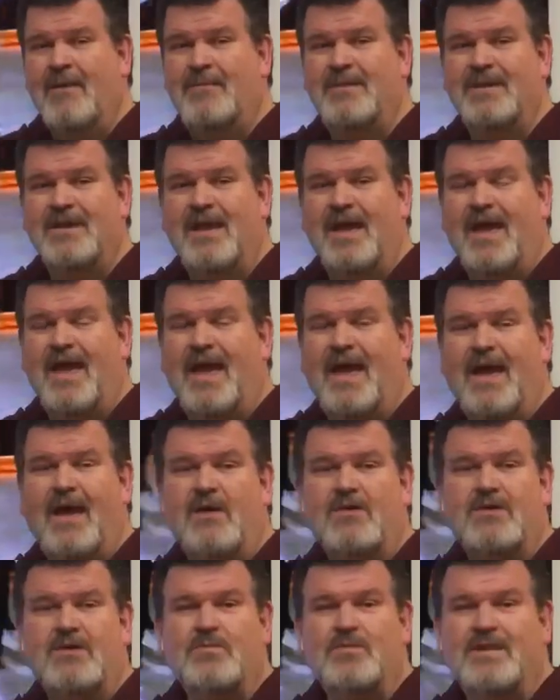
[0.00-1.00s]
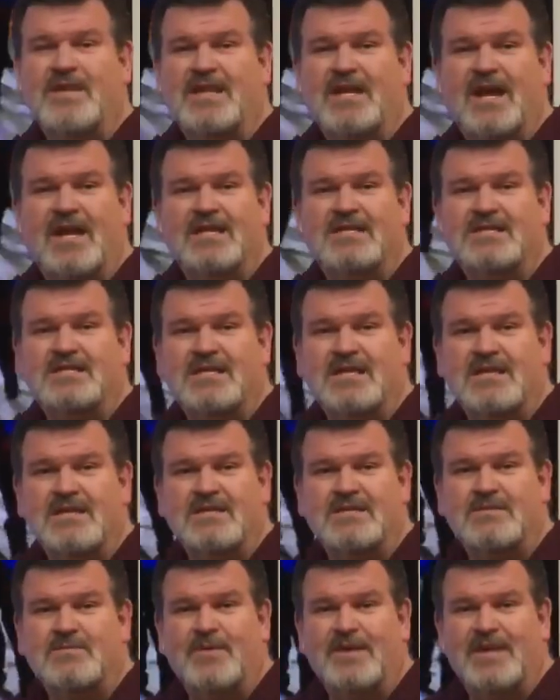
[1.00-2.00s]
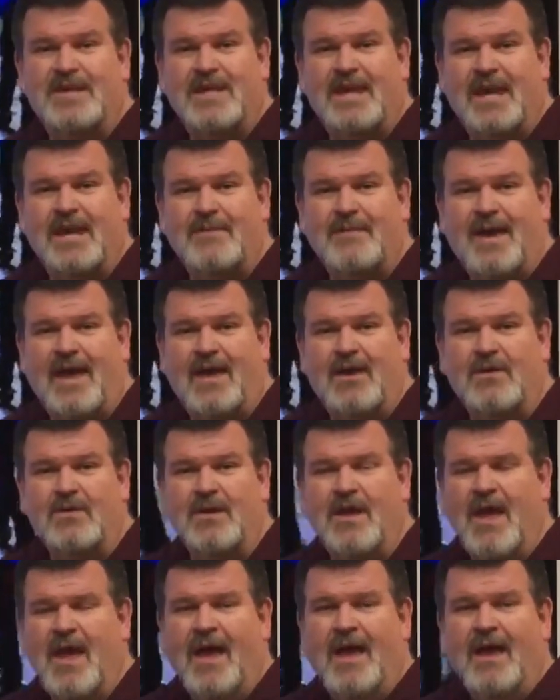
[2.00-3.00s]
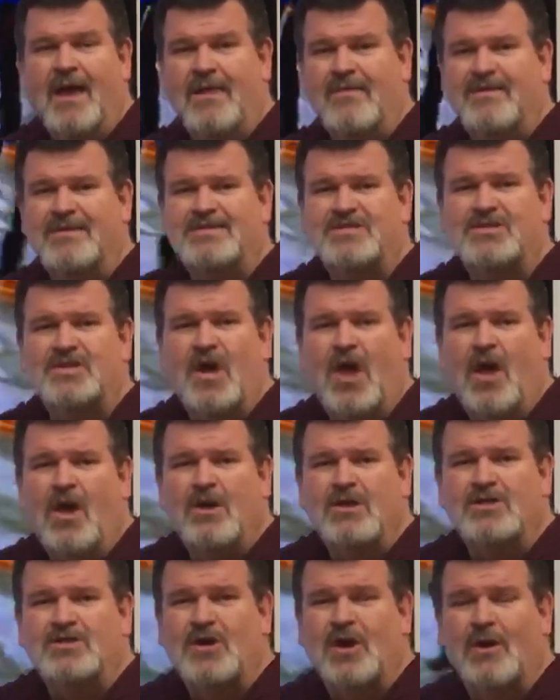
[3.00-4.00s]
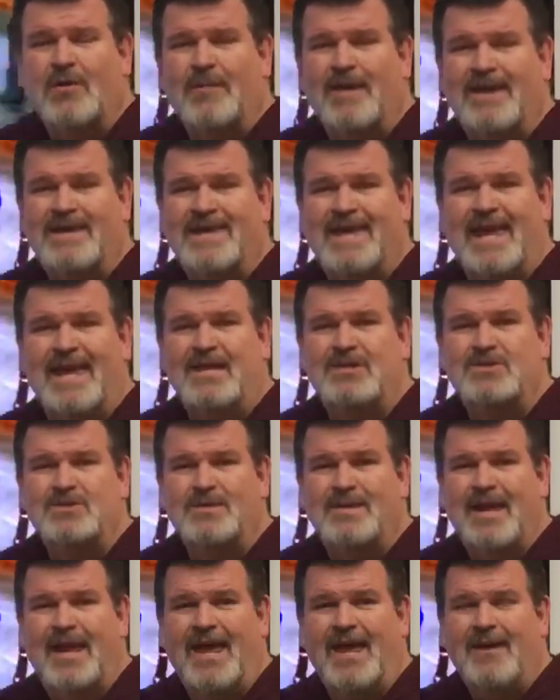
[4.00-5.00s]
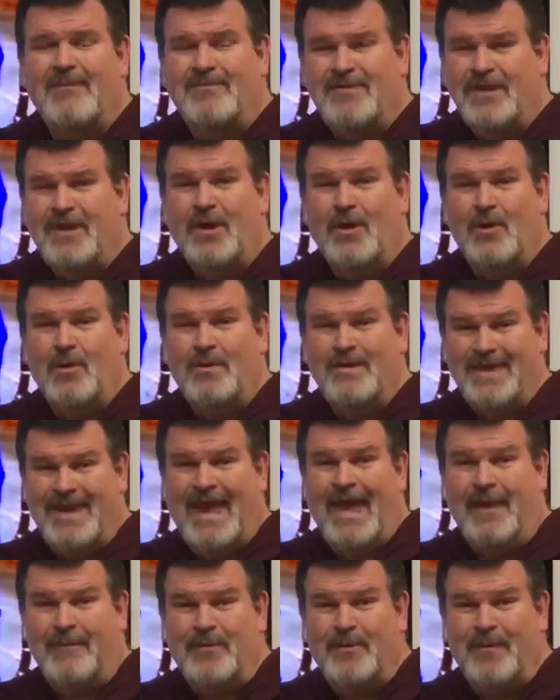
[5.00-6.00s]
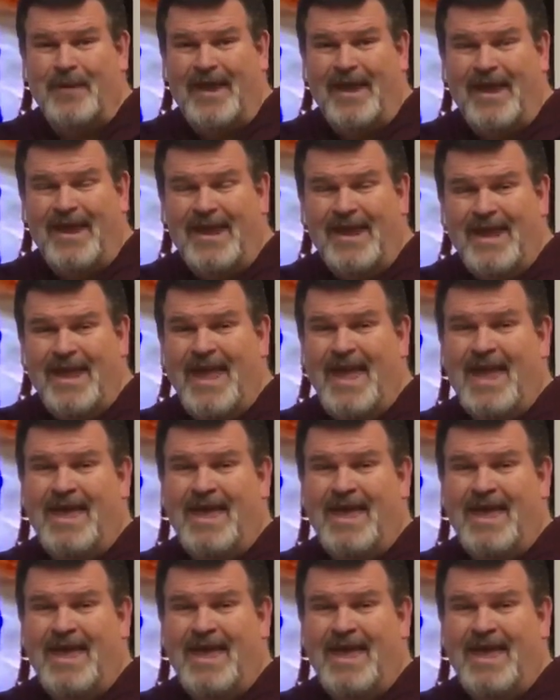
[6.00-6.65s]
But how did we not see this when it came out? The songs are by Kander and Ebb, you know, cabaret.